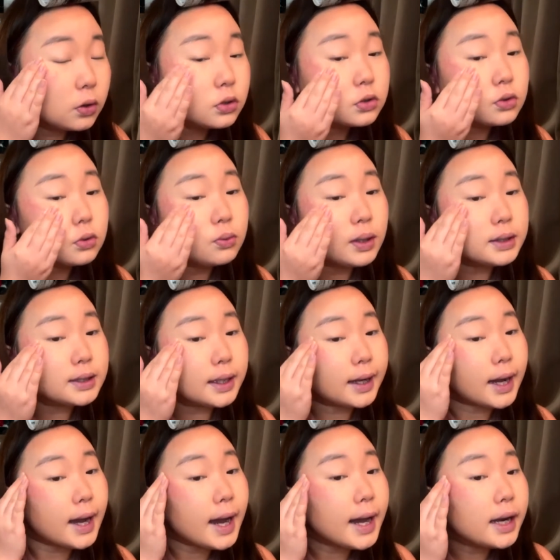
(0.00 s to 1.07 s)
So once I
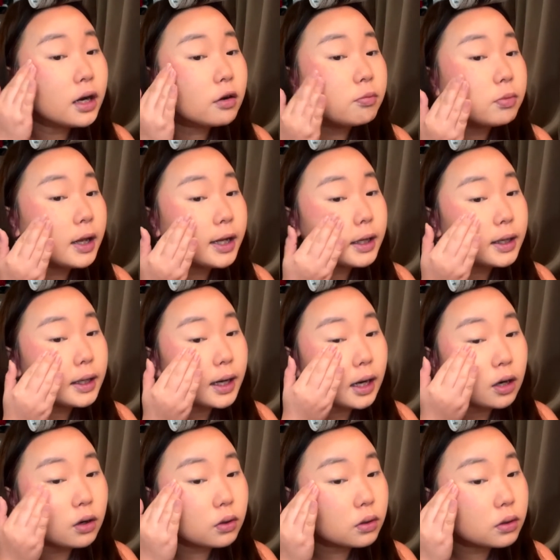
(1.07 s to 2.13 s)
kind of blend it
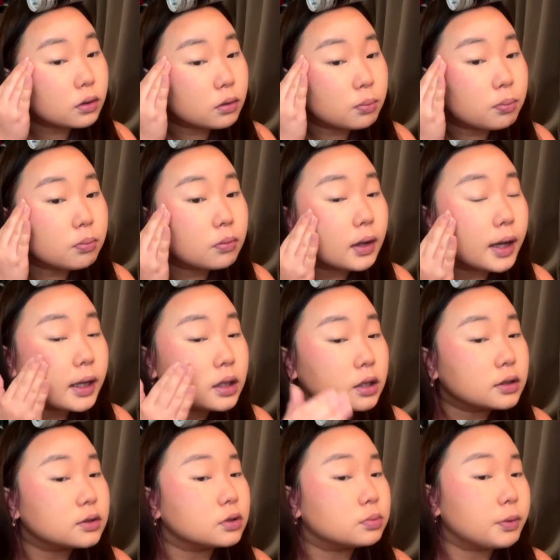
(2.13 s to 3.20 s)
out, like
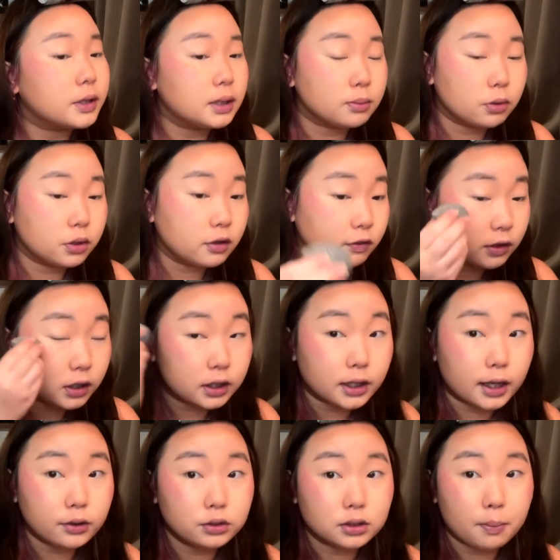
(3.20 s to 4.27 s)
just to spread it more evenly,
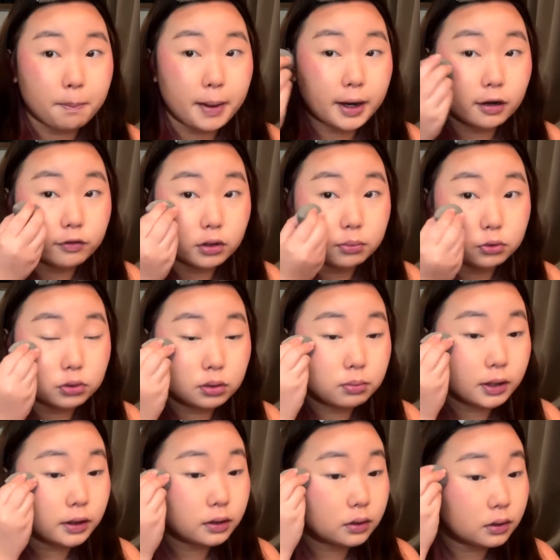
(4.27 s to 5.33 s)
I use the back of the beauty
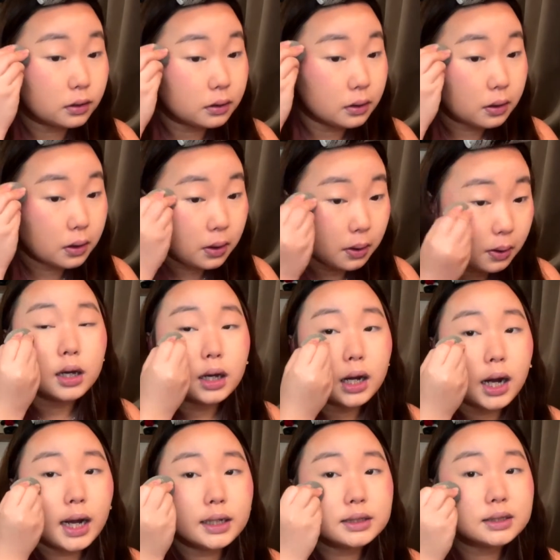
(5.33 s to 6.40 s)
blender.
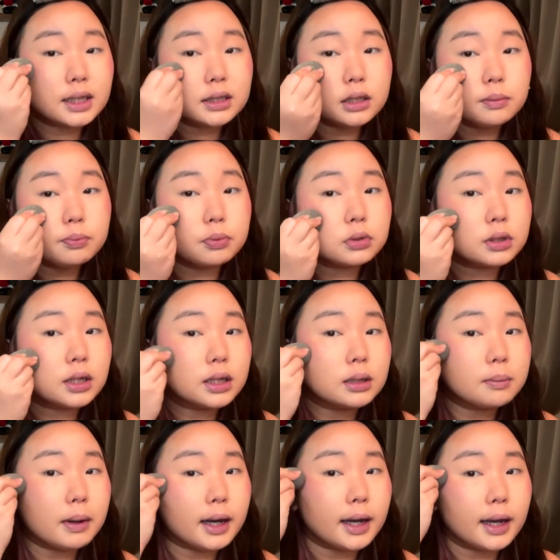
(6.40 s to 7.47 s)
I started putting
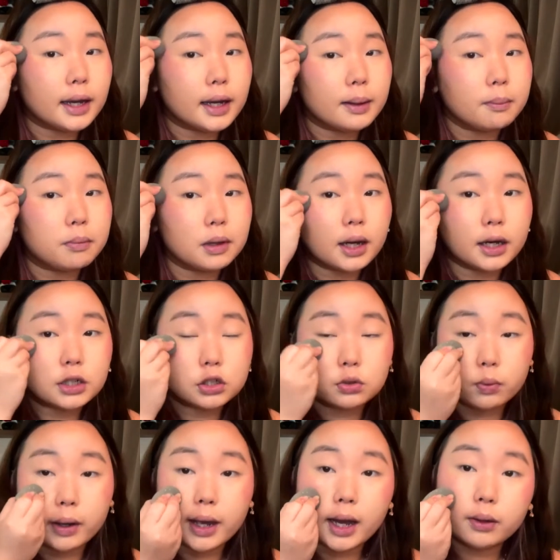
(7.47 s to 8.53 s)
my blush
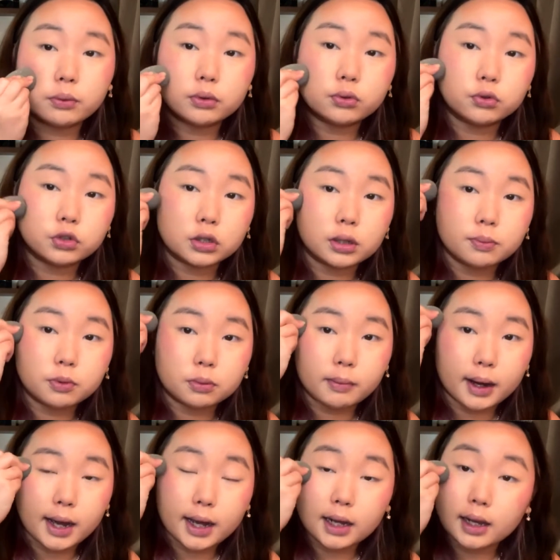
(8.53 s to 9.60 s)
where I would usually put my
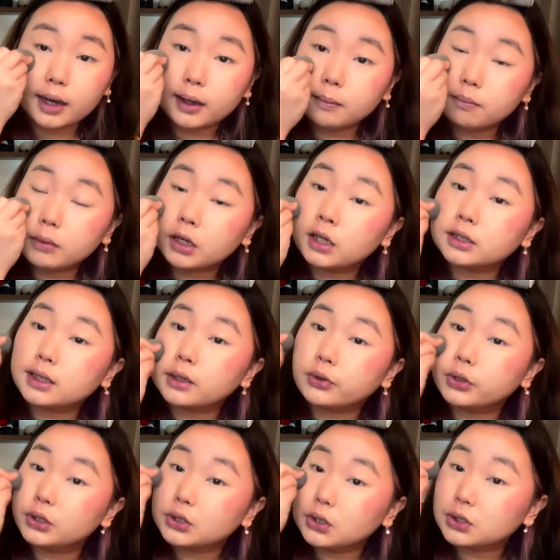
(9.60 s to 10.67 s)
highlight because I
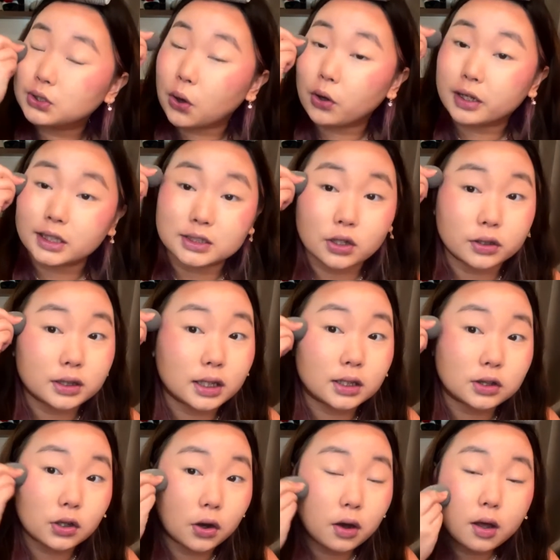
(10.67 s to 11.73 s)
also saw this on
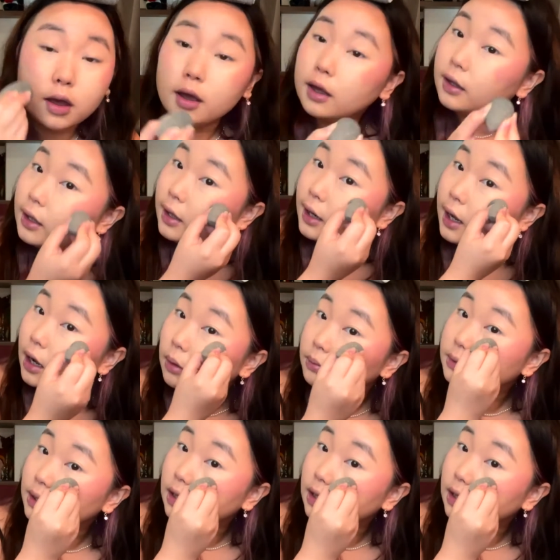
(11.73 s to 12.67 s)
TikTok that it helps